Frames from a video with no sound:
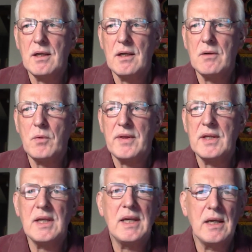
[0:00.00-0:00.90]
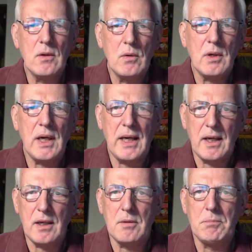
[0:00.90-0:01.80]
within the Gelug
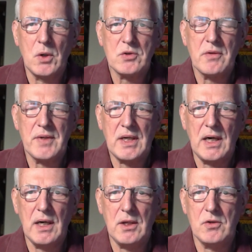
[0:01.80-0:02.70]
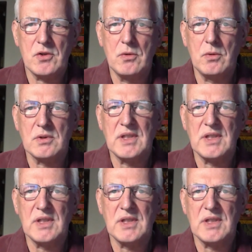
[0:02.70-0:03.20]
and most of the Kagyu schools, they